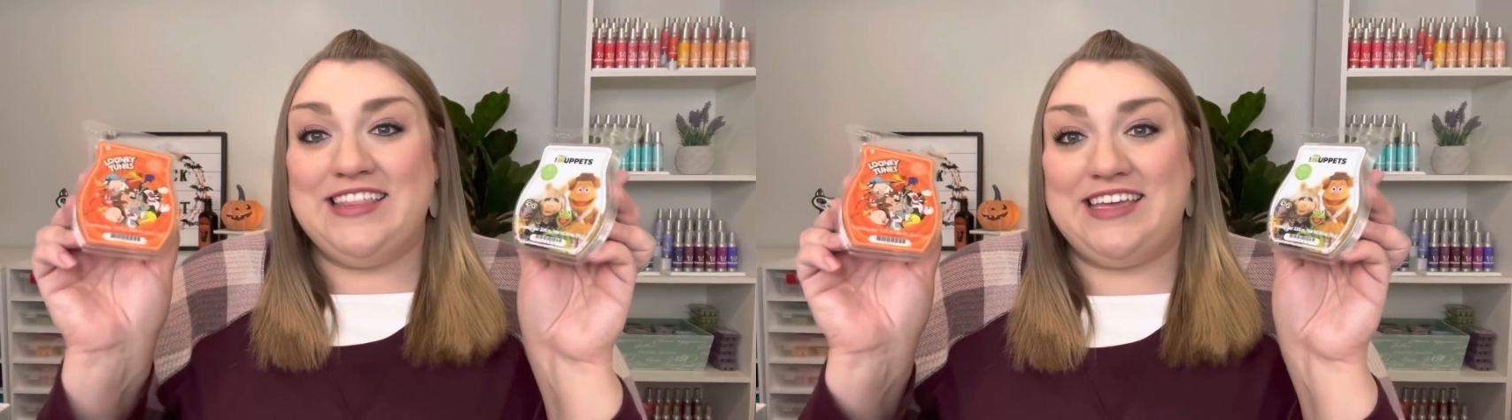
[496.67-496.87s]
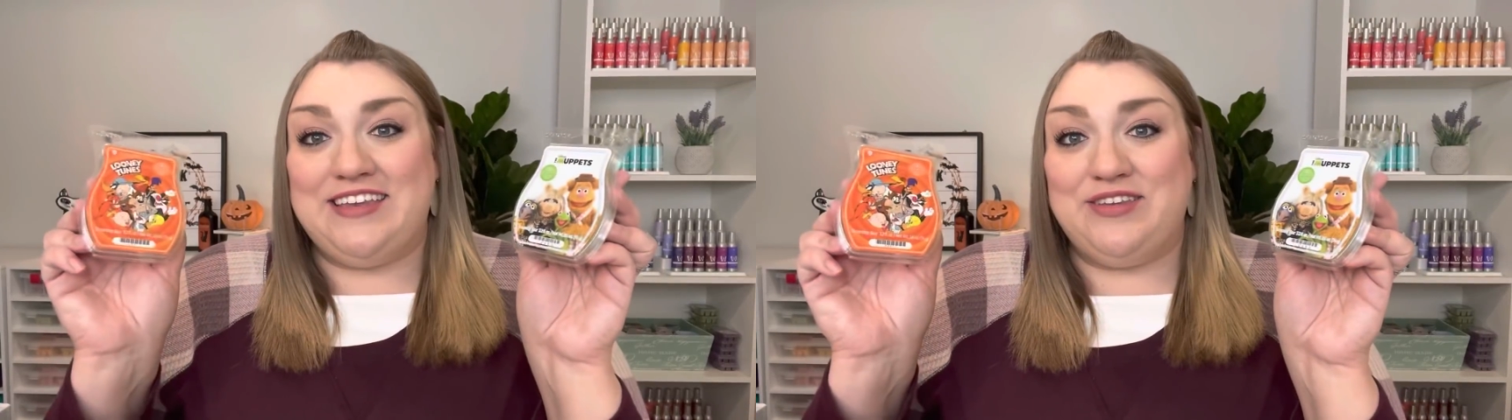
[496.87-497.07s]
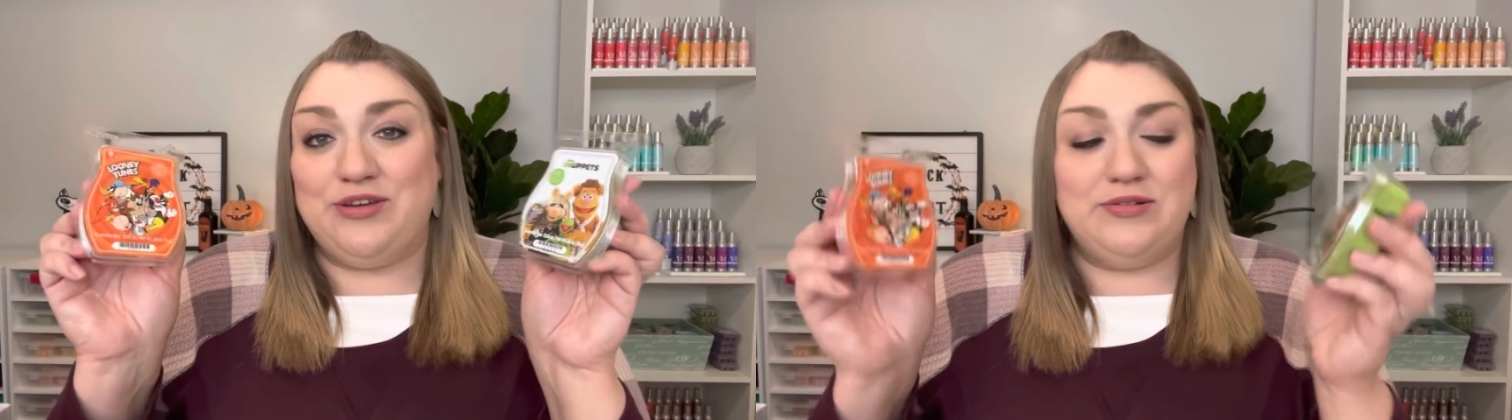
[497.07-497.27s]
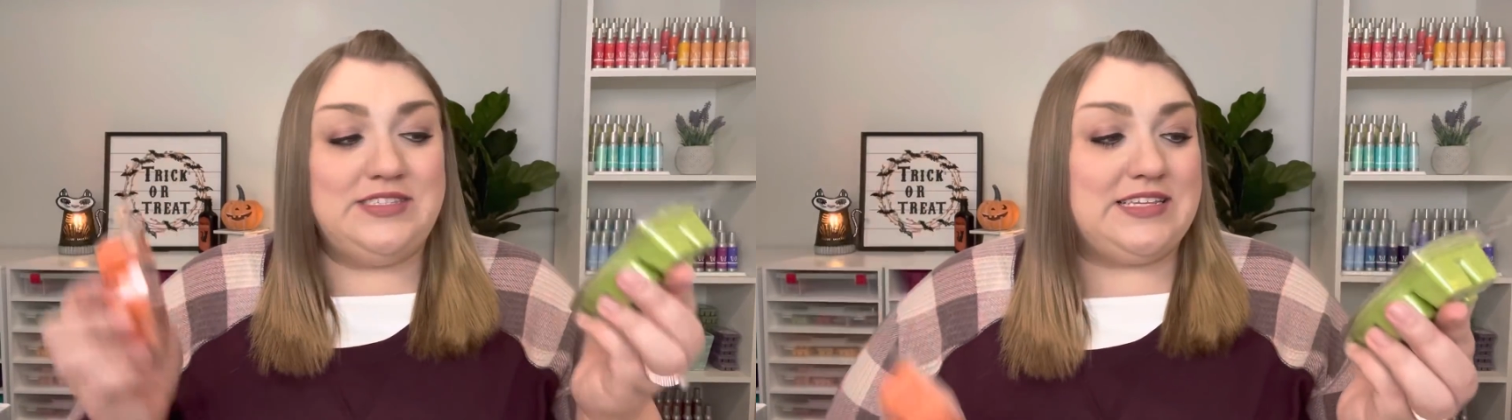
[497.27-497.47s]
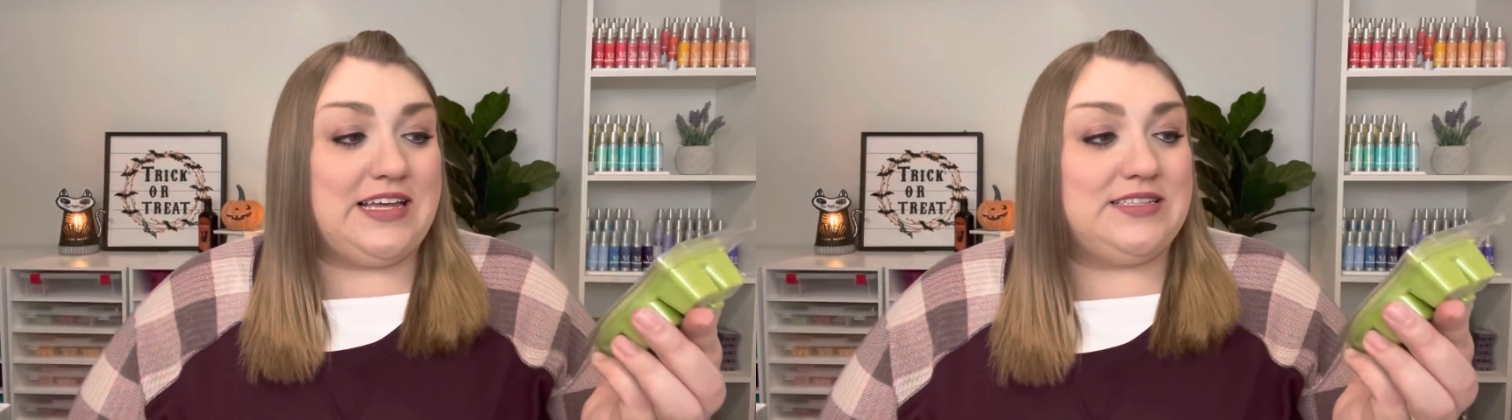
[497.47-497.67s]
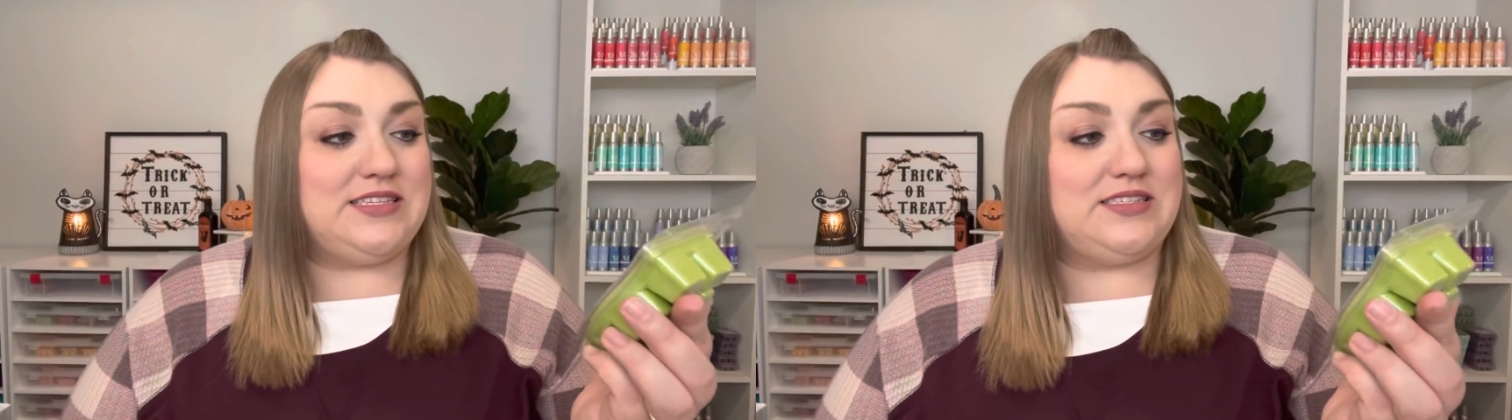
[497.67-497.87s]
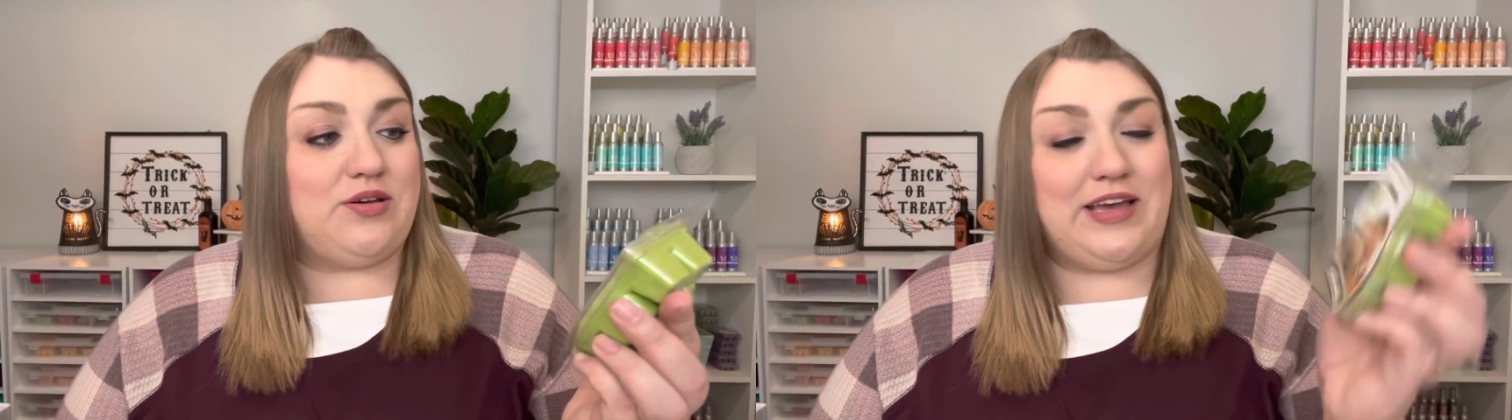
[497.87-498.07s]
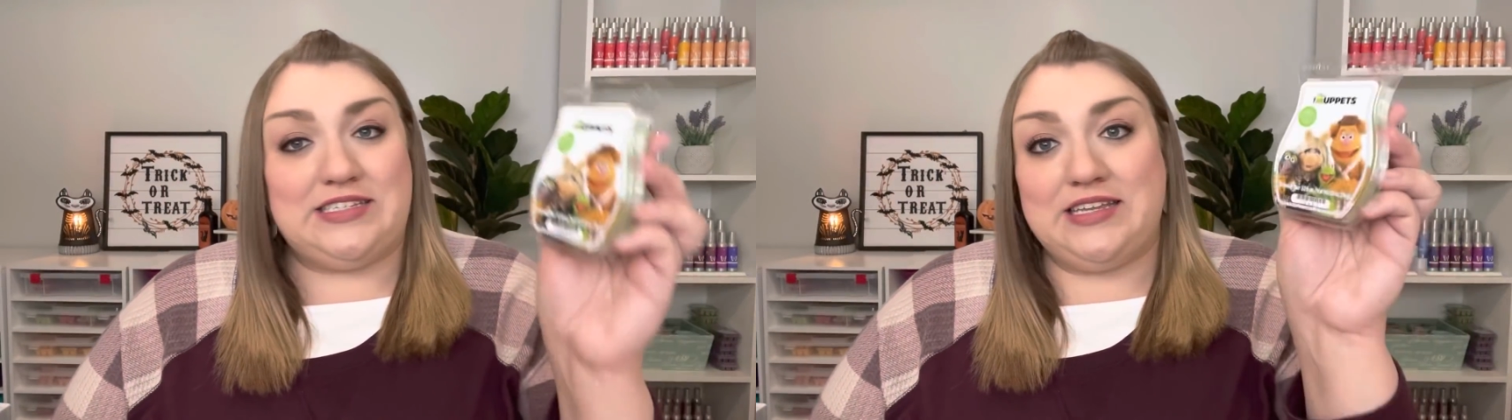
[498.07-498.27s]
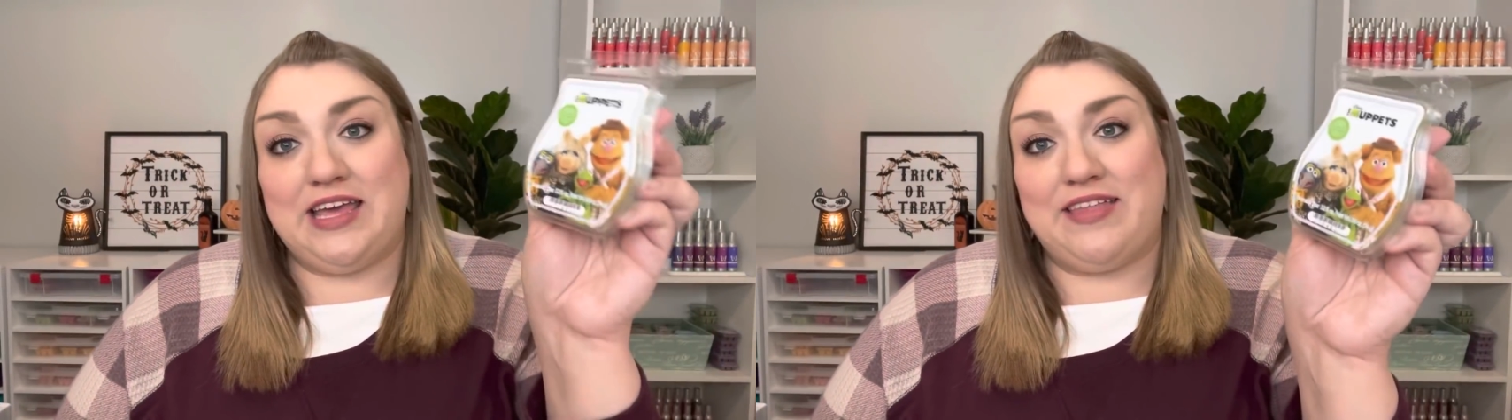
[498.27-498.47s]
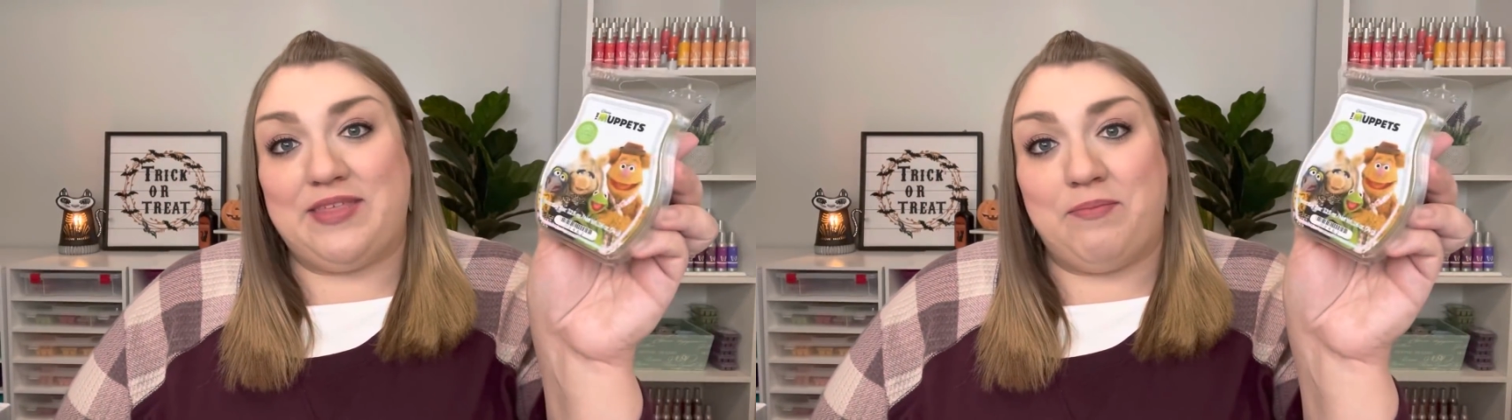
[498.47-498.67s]
the new scents, so I did
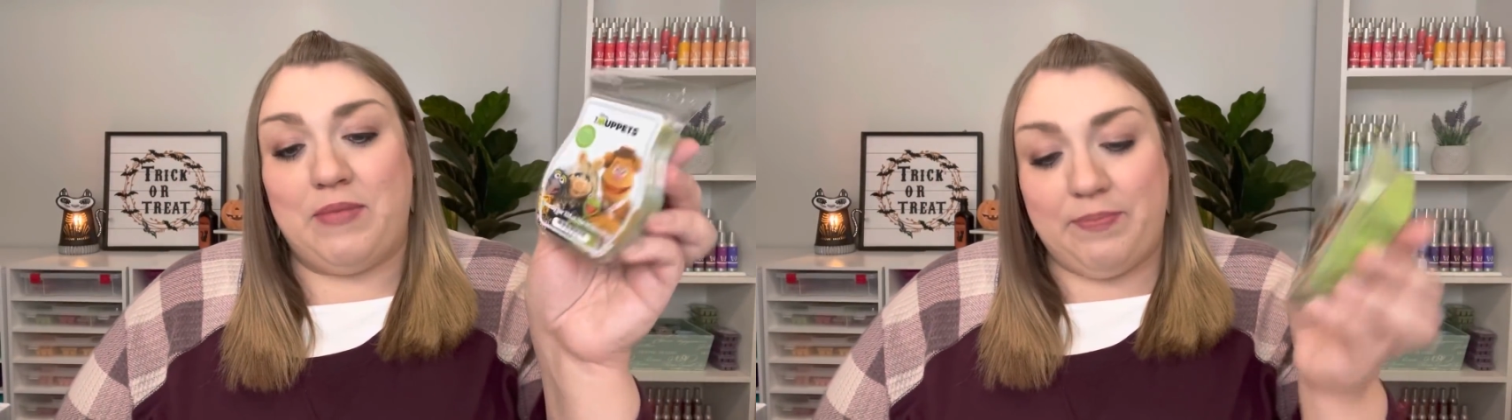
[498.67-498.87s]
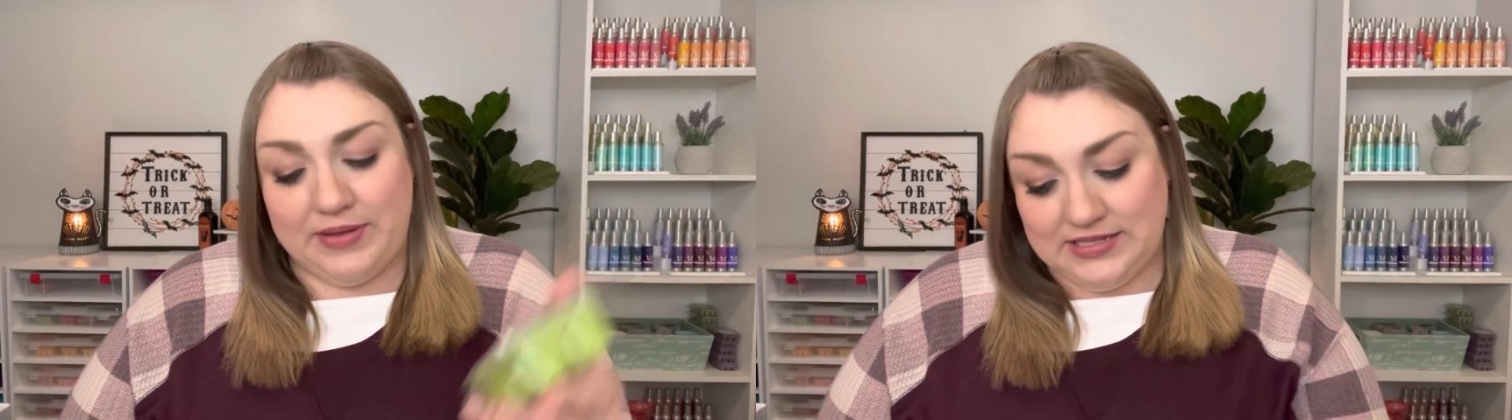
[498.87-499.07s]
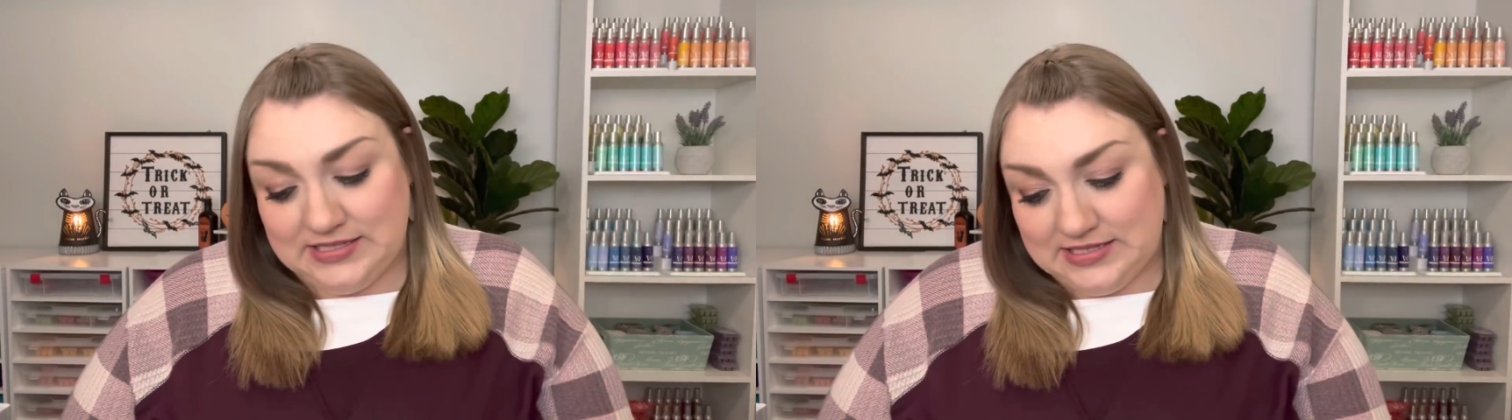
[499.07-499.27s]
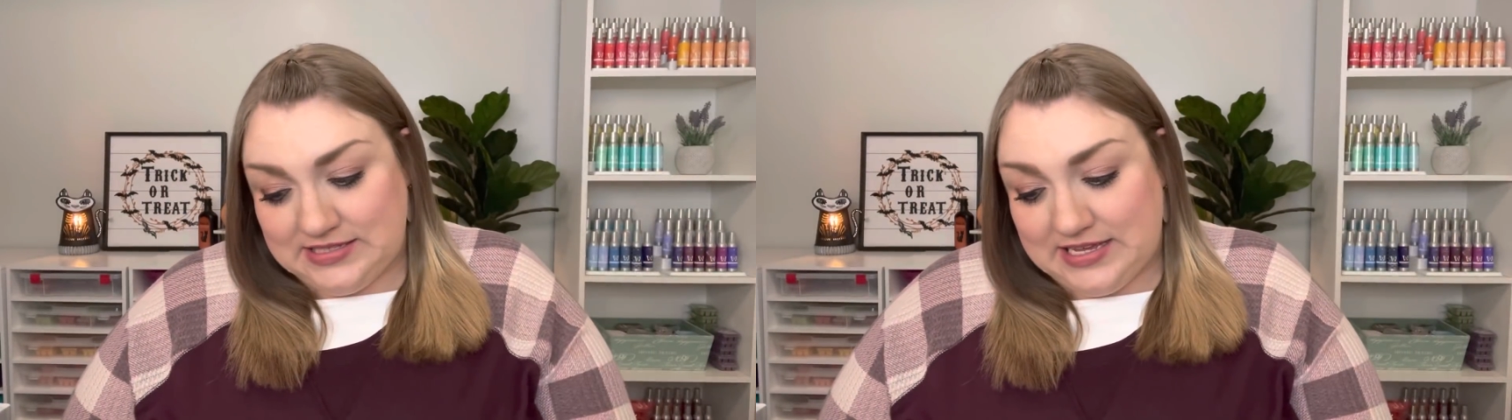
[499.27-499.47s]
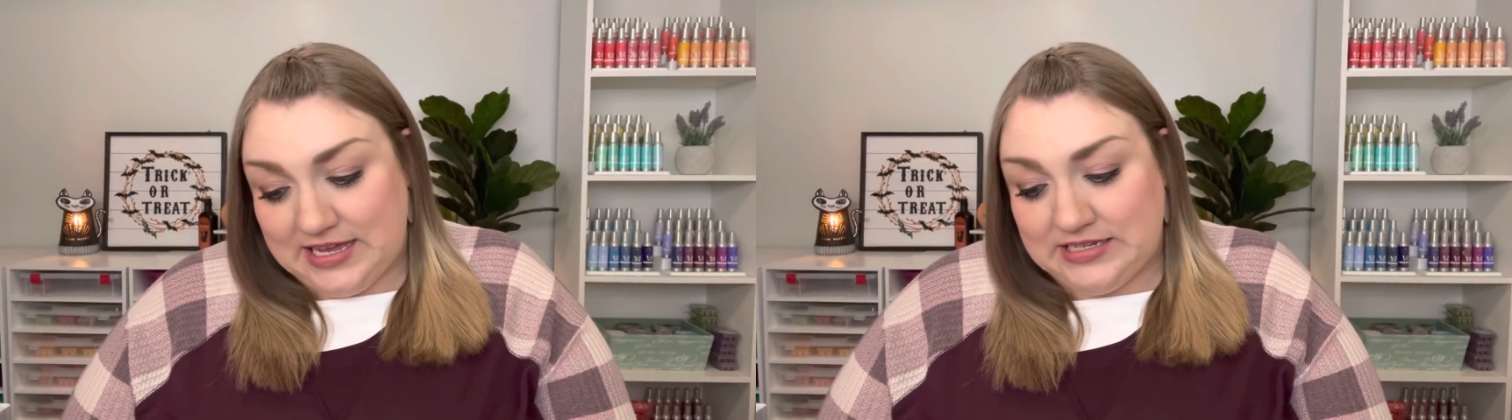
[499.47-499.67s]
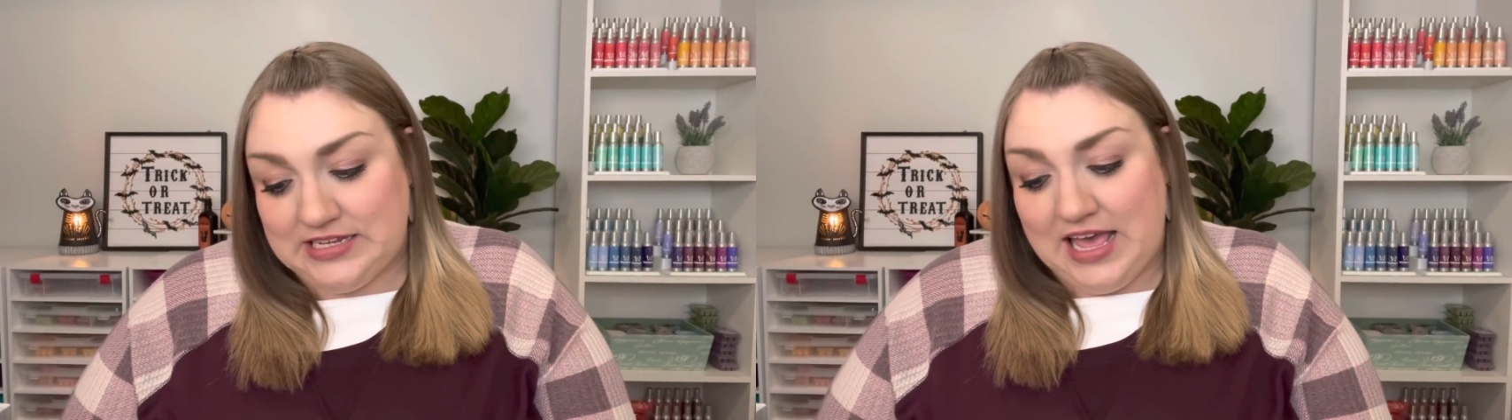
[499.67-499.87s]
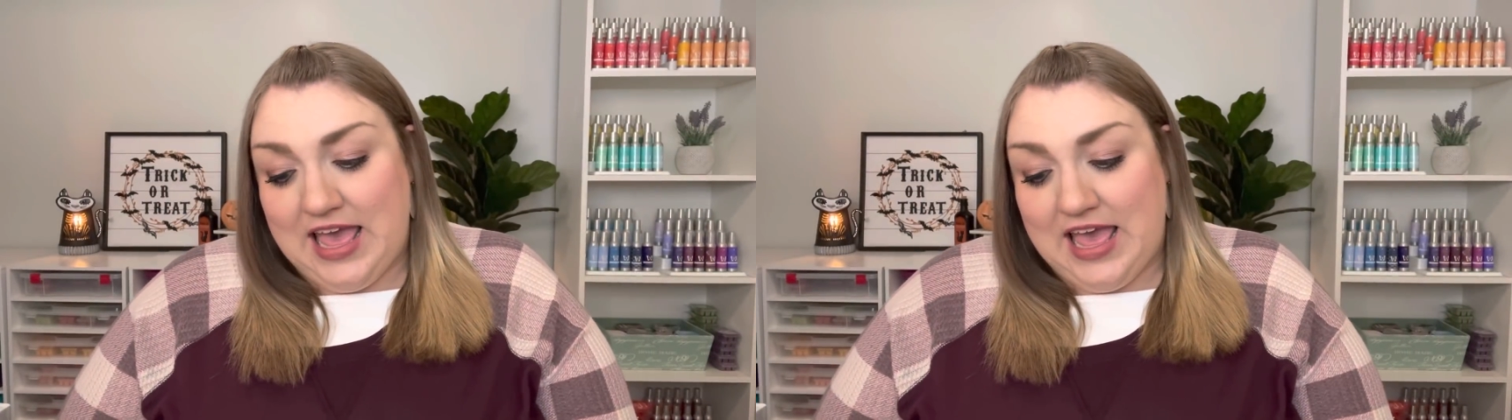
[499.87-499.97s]
get the Muppets scent